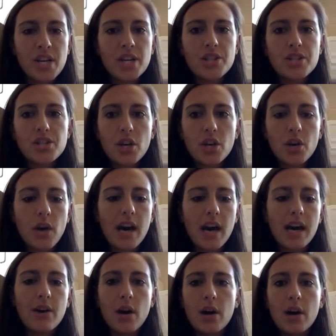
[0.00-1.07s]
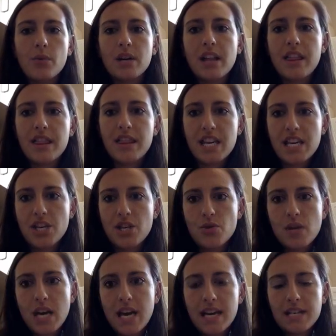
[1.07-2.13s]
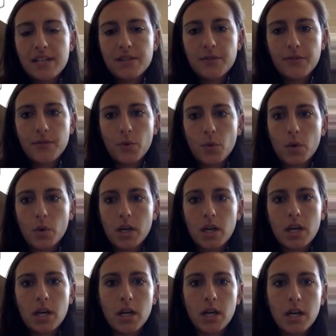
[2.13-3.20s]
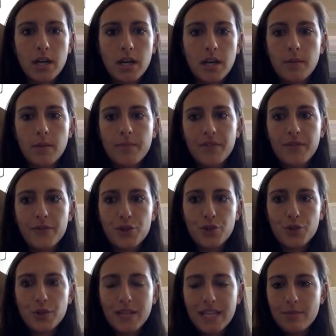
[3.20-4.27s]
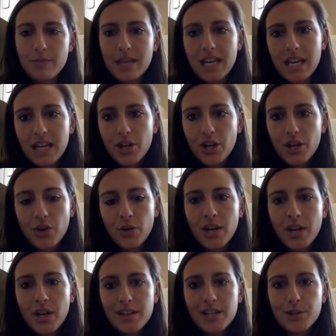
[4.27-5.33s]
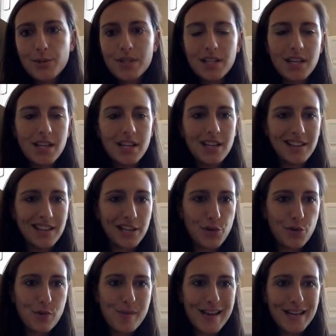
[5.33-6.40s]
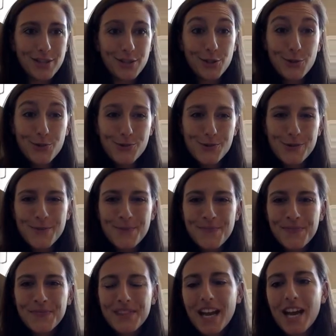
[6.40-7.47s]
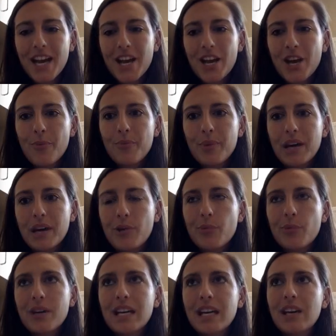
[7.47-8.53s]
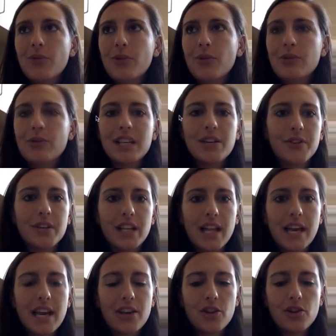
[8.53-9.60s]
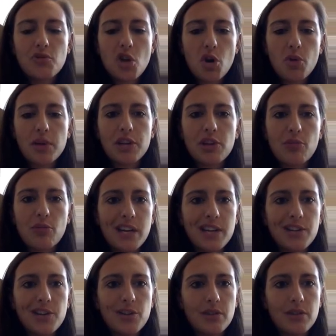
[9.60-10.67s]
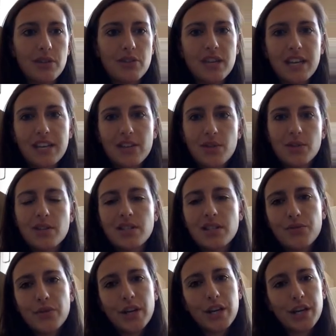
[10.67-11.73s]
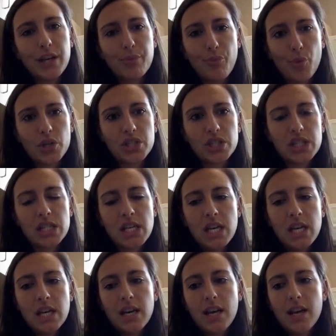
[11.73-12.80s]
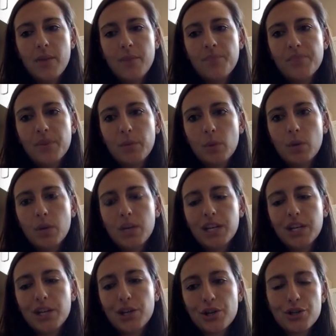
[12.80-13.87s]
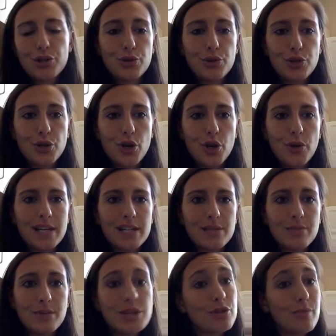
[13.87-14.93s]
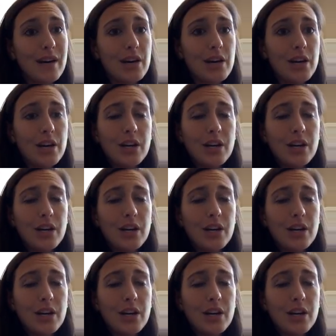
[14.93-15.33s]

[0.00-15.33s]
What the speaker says: So I want to thank you guys for joining me. I know this was like going back to school, but we really feel like knowing your brain and knowing your diagnosis is very important, and we want to encourage you to know as much about